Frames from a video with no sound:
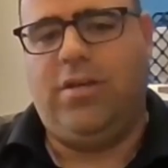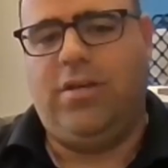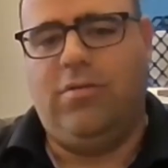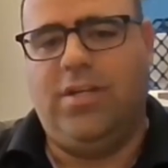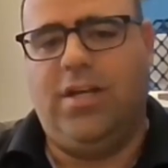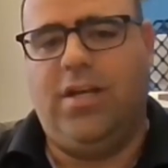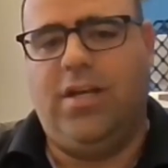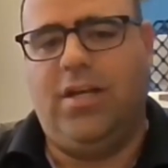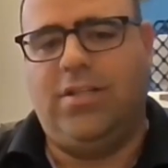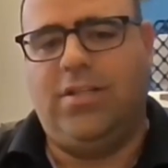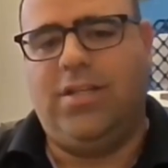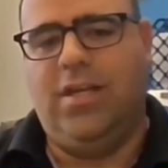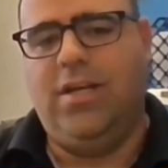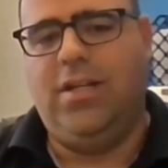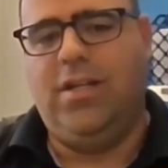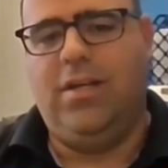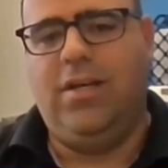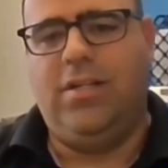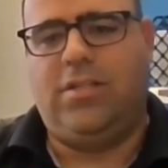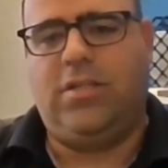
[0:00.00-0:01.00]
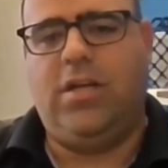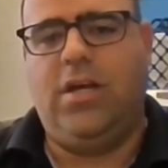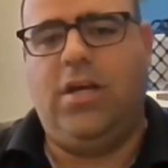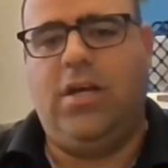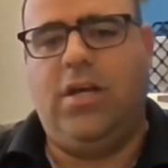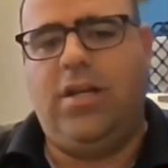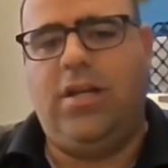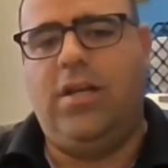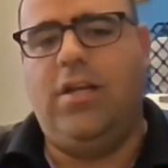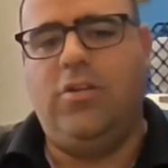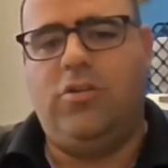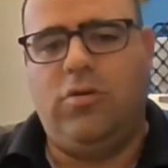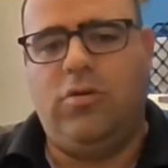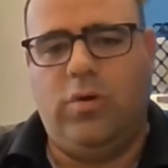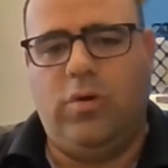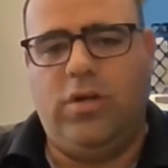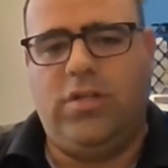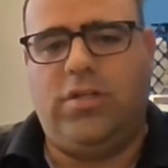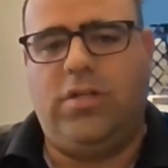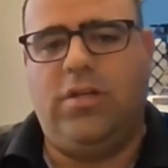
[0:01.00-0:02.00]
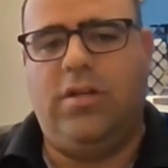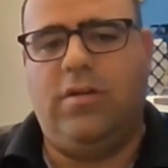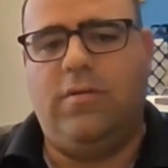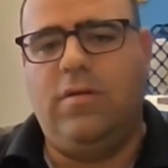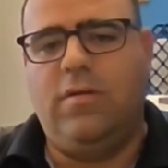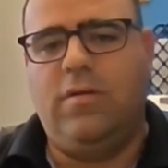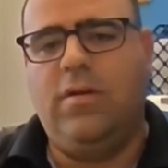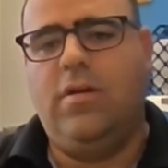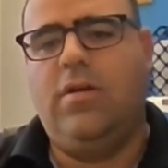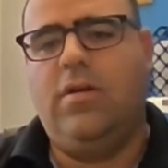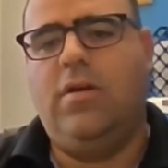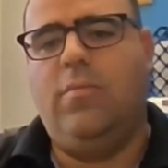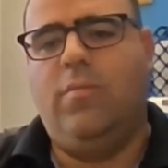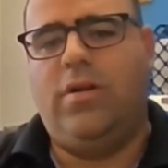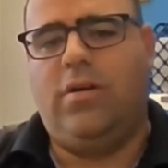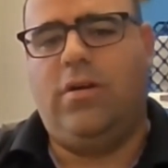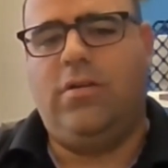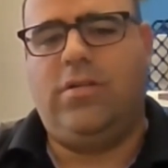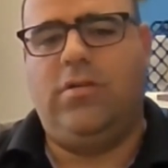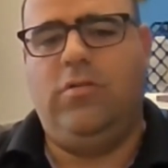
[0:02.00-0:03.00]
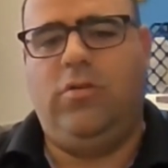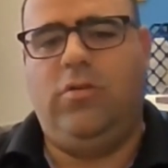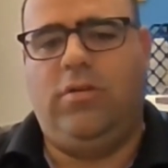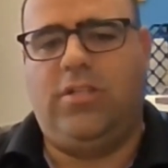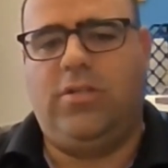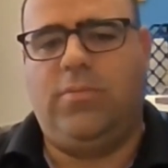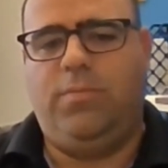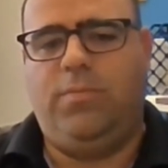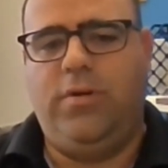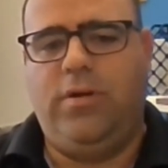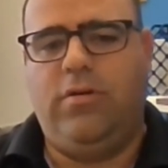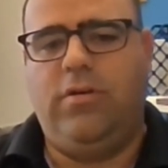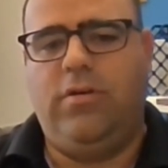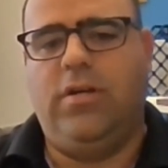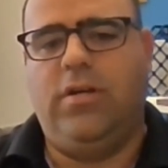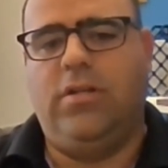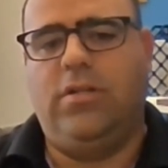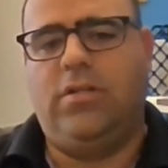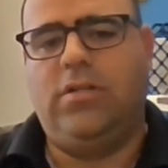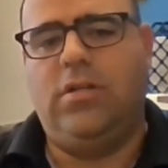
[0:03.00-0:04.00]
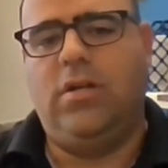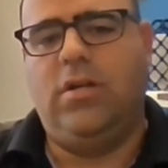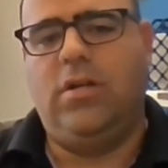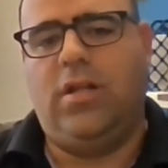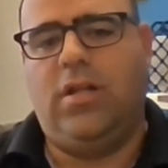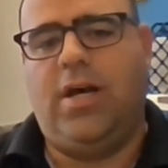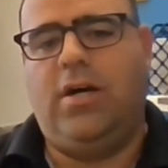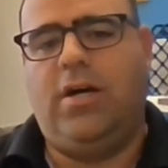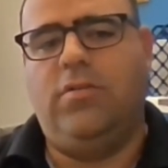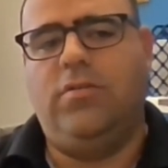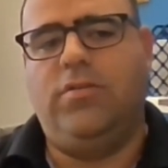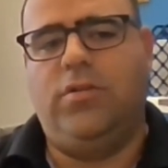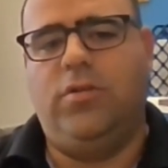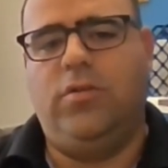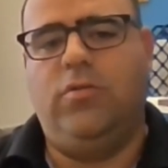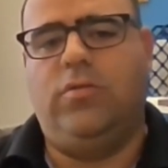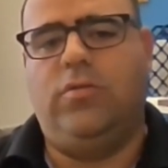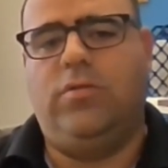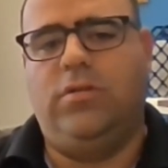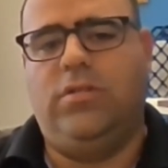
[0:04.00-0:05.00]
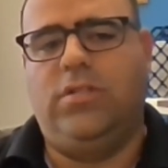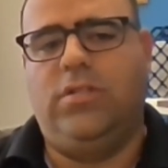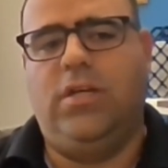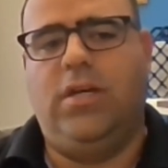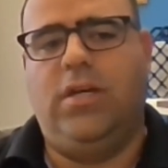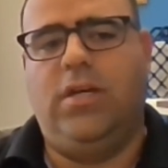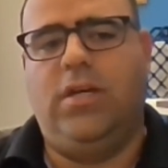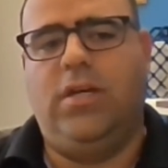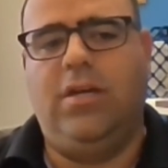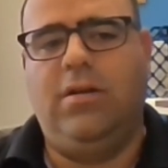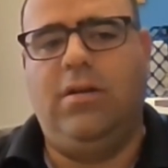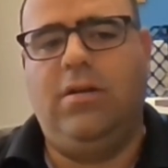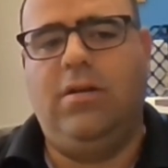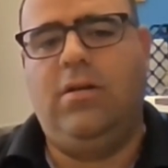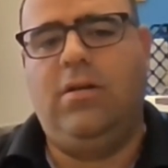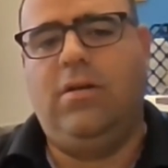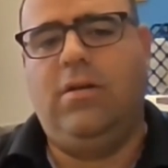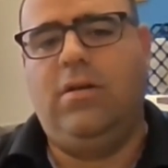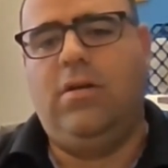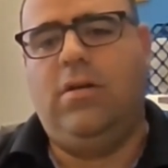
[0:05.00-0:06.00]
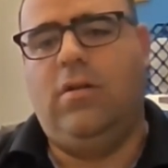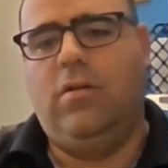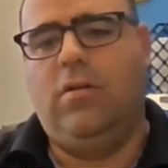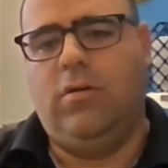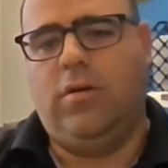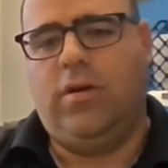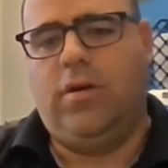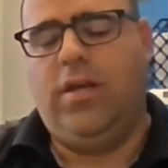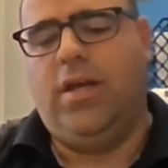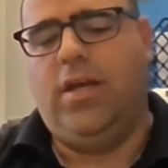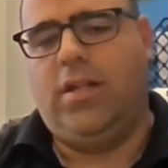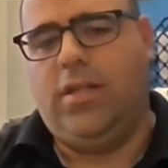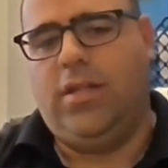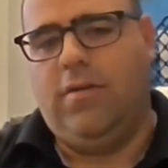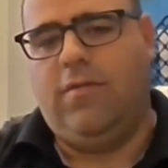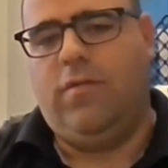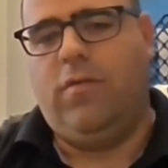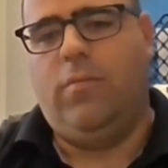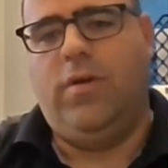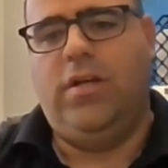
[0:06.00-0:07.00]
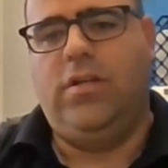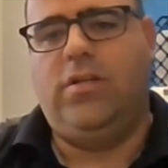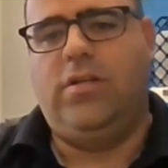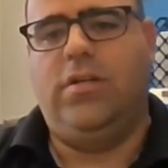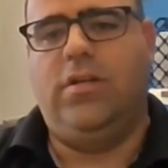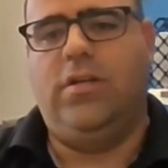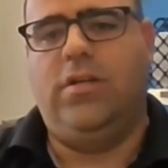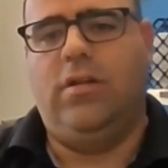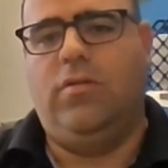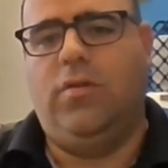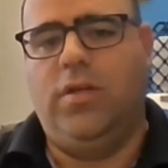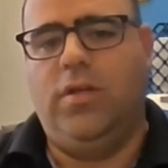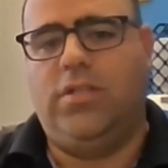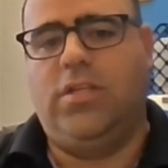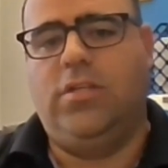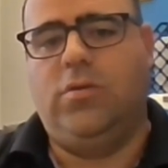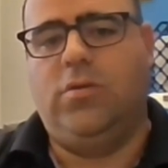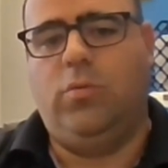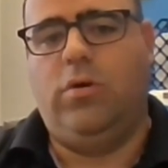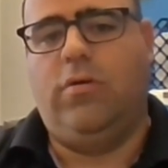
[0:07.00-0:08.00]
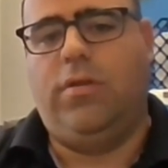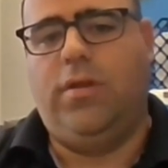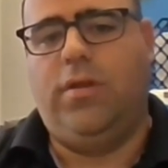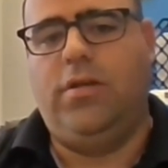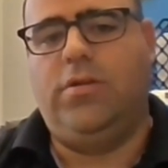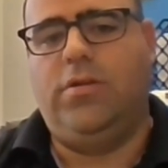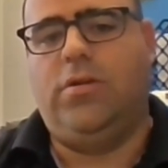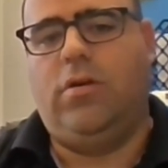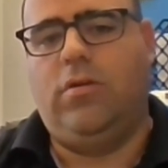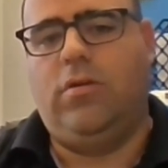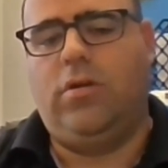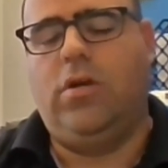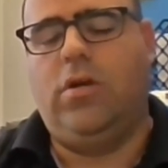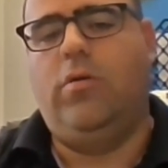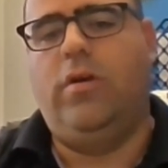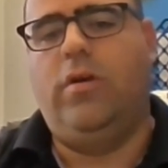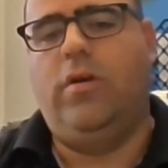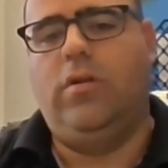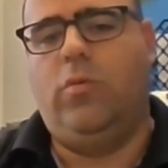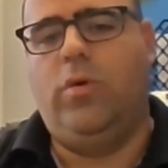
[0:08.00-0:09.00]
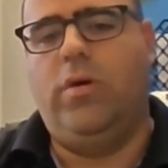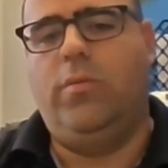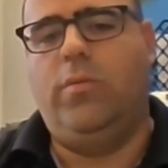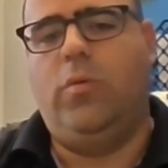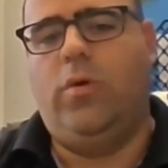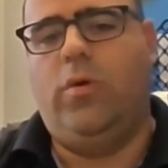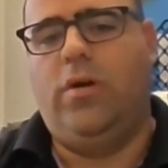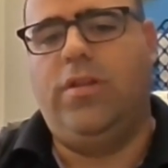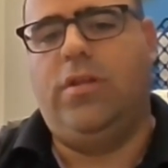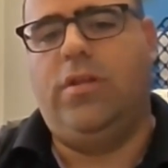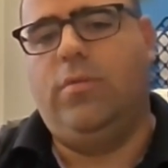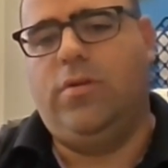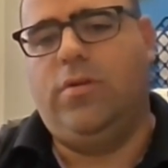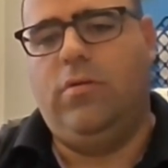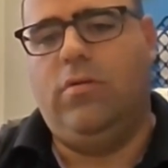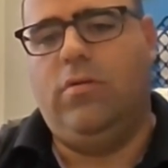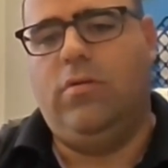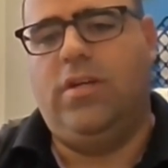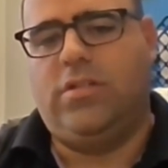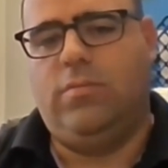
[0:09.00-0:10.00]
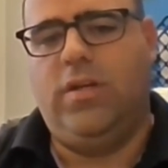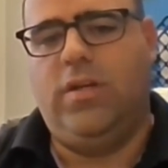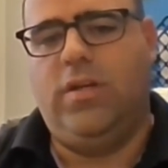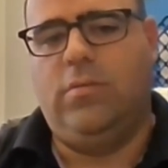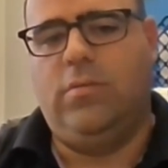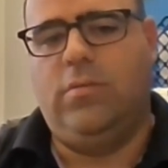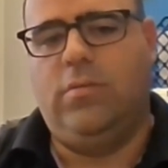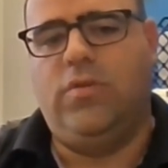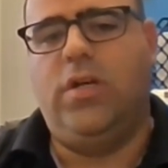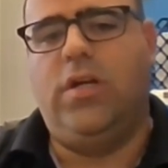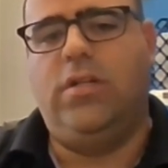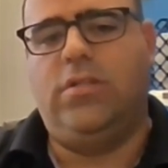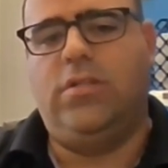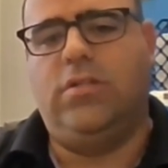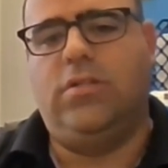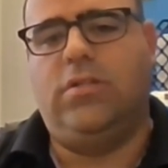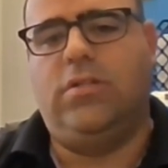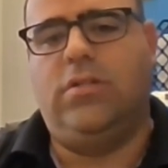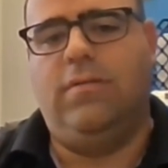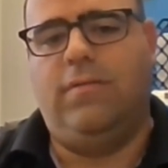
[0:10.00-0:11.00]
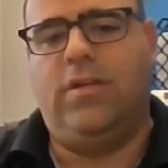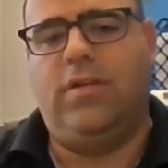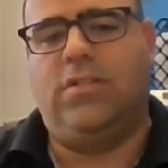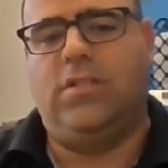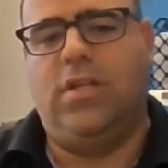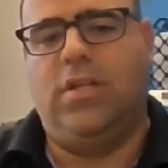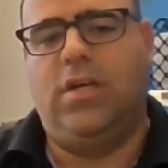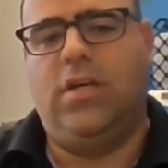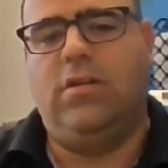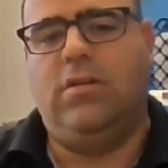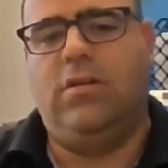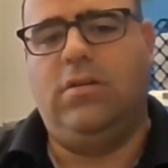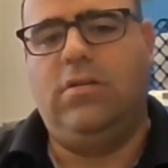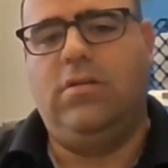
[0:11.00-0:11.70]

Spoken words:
You're saying it's gut and intuition, but also your experience allows you to say, looking at the information, this is where things aren't going the way we want them to. Let's make some changes to fix that.